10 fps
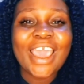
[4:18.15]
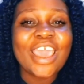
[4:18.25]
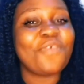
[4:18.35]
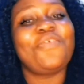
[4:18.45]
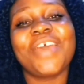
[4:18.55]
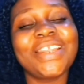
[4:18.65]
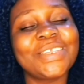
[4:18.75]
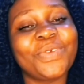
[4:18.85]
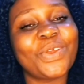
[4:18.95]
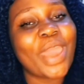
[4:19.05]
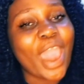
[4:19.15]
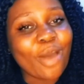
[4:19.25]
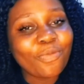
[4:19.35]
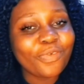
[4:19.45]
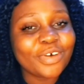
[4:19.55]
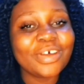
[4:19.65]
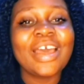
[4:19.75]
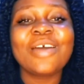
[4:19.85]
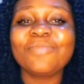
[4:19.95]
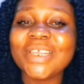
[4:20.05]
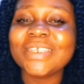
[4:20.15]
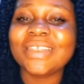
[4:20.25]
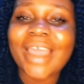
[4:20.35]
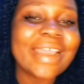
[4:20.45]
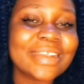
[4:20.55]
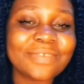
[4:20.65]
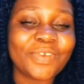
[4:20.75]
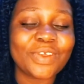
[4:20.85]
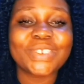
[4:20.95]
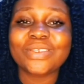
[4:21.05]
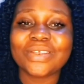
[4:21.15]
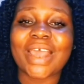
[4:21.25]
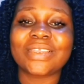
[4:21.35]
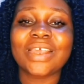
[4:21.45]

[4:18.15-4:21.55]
If you found this video helpful, please like this video so that